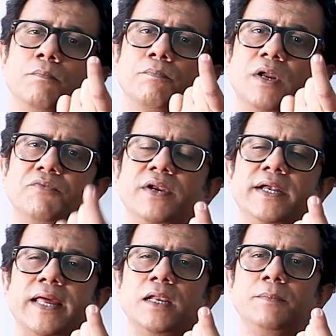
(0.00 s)
definite
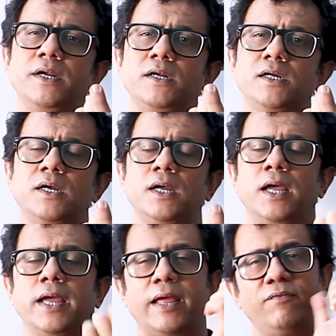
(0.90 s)
element
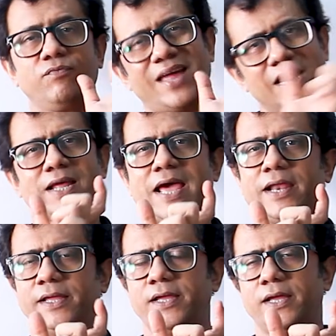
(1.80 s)
in that
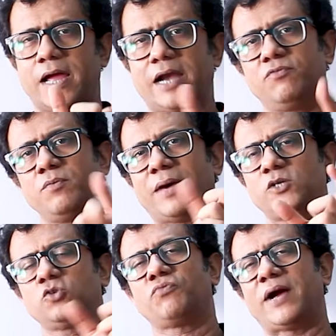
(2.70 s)
array, and if we
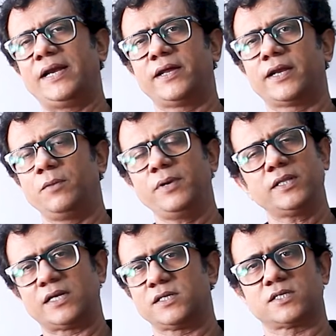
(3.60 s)
manage to find that element,
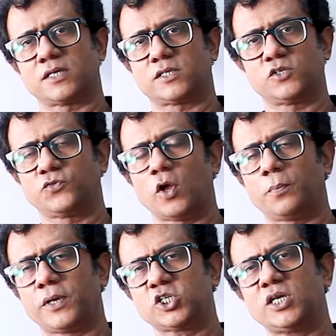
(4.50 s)
that is a successful
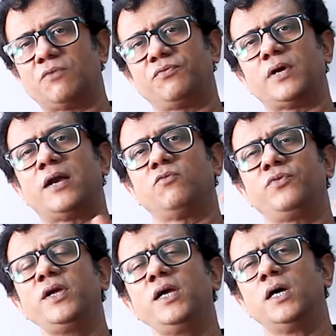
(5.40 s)
operation, and if
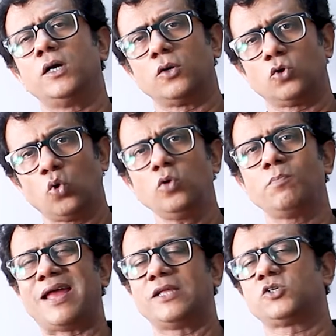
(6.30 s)
we don't
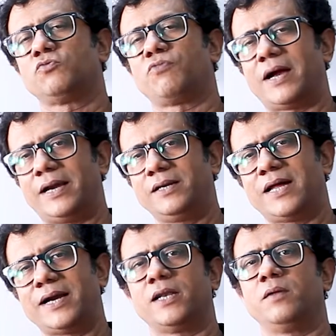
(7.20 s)
manage to find
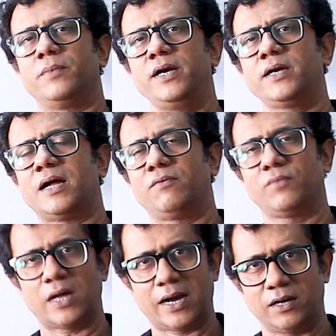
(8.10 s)
that element
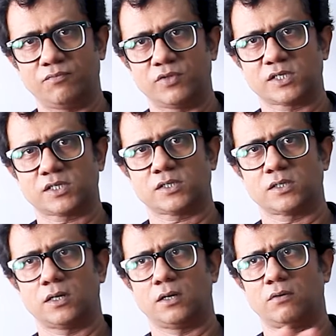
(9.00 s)
and if
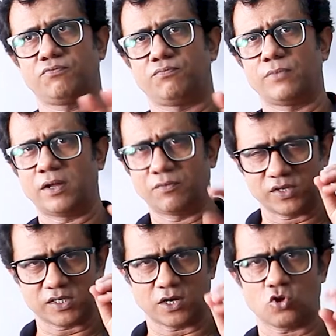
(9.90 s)
the
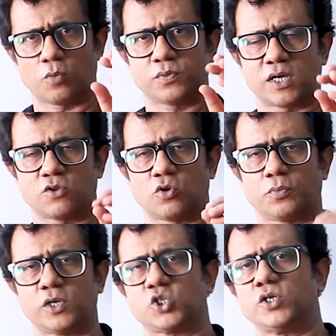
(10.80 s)
search
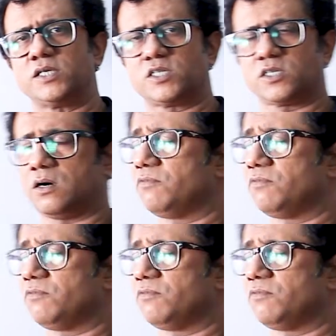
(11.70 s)
operation is a